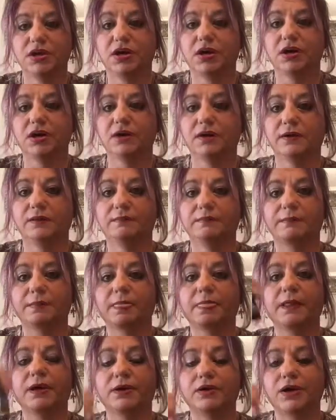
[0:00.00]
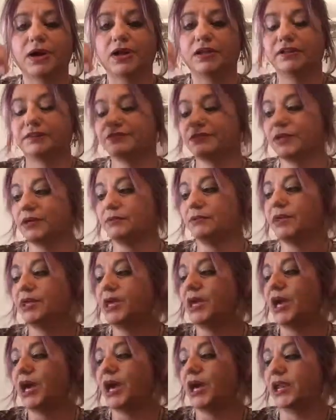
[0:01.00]
on all of them.
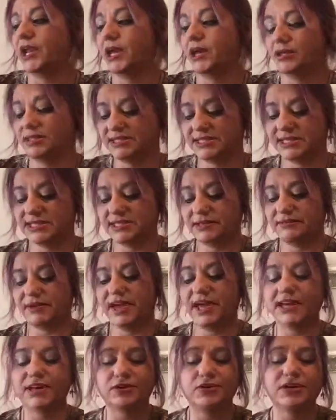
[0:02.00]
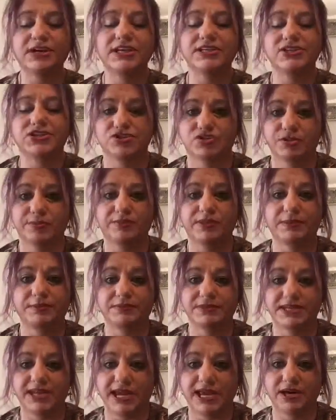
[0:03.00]
And since I've had to go ahead and strip them
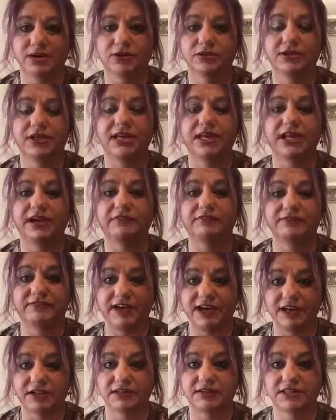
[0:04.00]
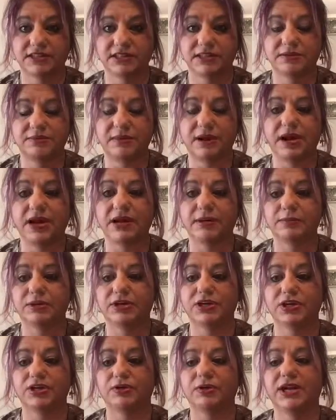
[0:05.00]
down and I filed them, I am
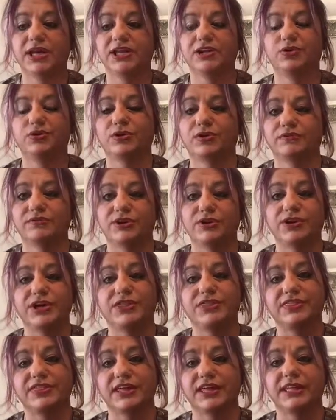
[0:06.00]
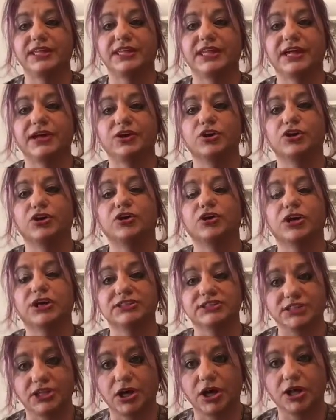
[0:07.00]
going to go ahead and do a very thin layer
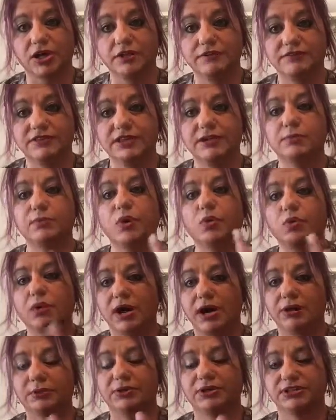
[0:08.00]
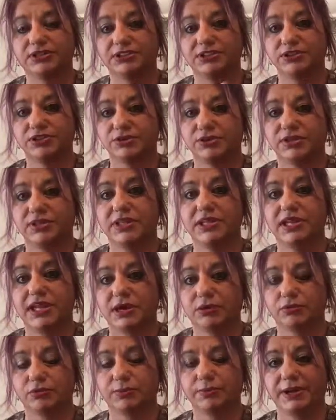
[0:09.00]
across all of them while I'm also doing the
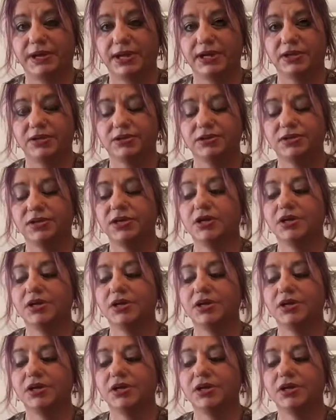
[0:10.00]
nail repair.